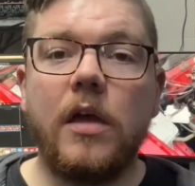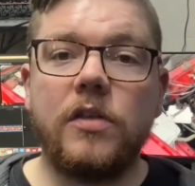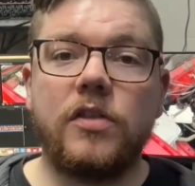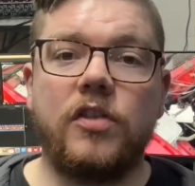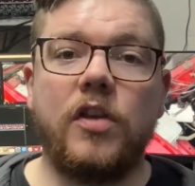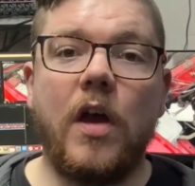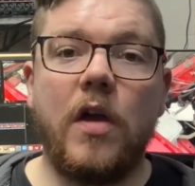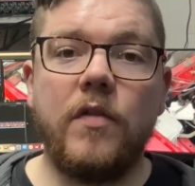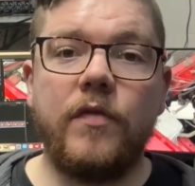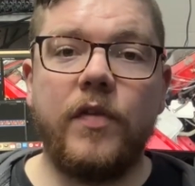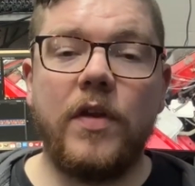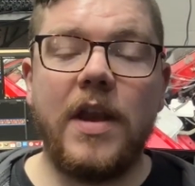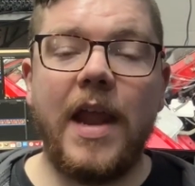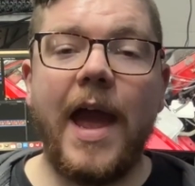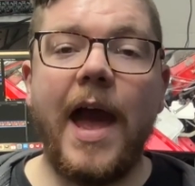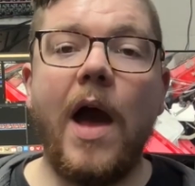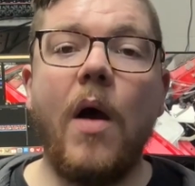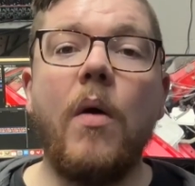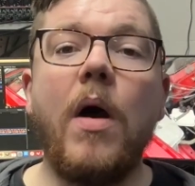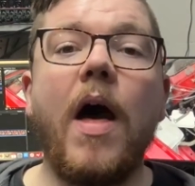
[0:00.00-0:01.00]
So for
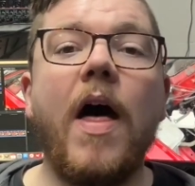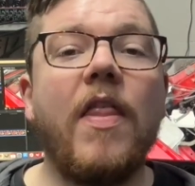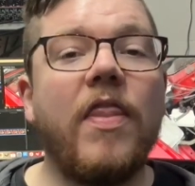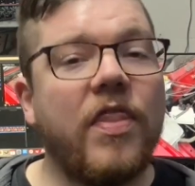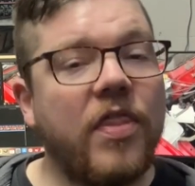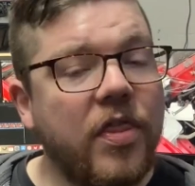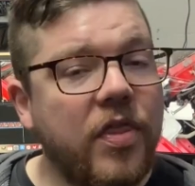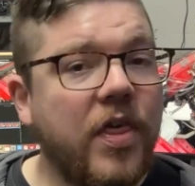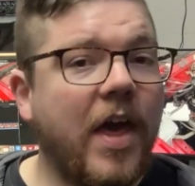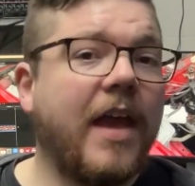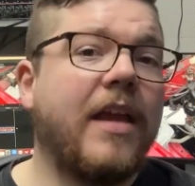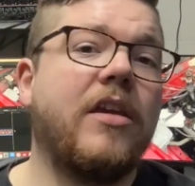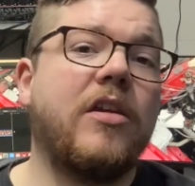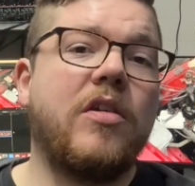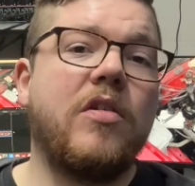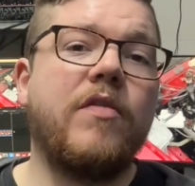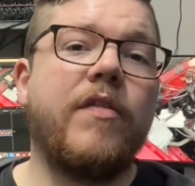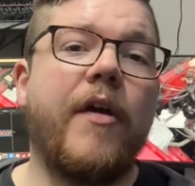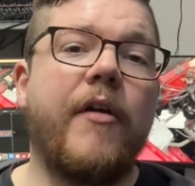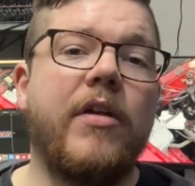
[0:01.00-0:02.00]
now,
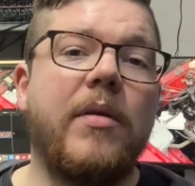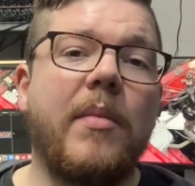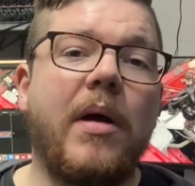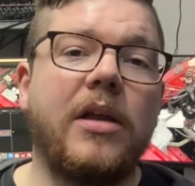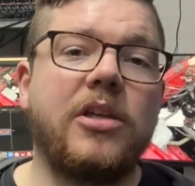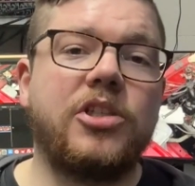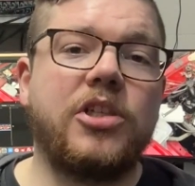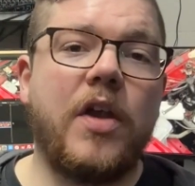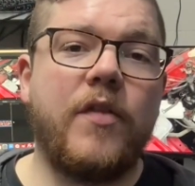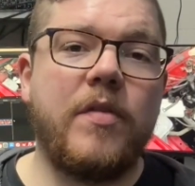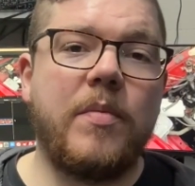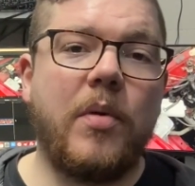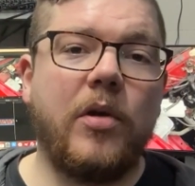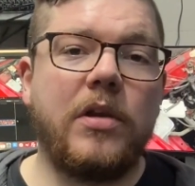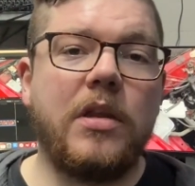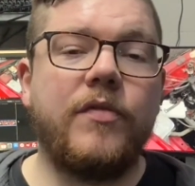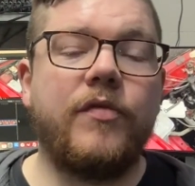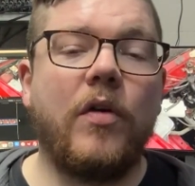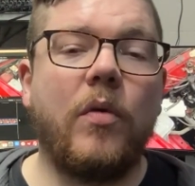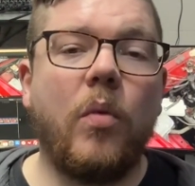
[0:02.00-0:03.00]
thank you very much,
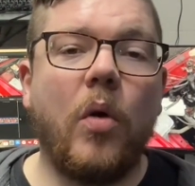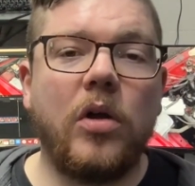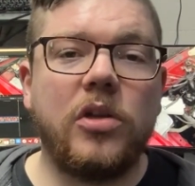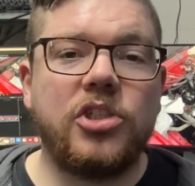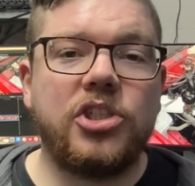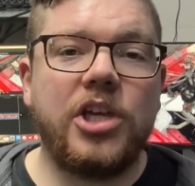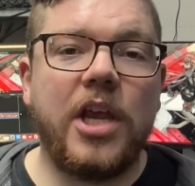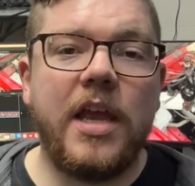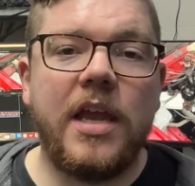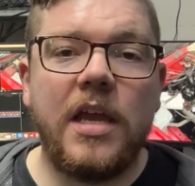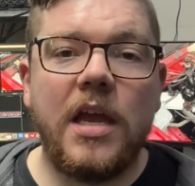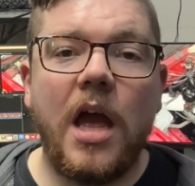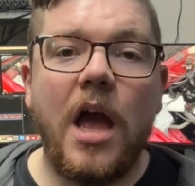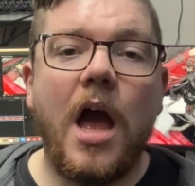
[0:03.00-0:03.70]
everybody, for watching.